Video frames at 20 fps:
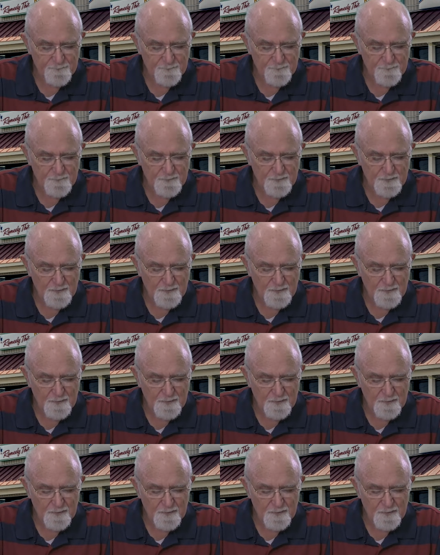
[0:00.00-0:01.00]

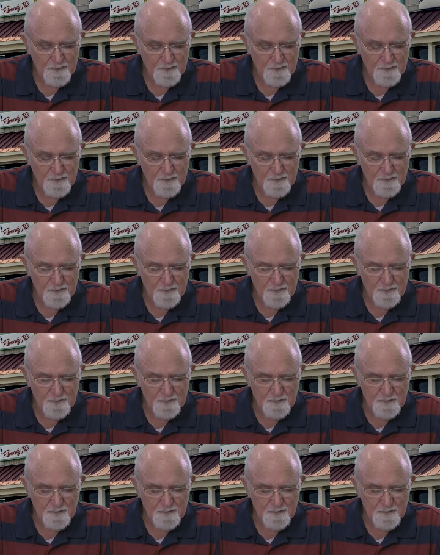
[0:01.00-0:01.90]
Nothing is said.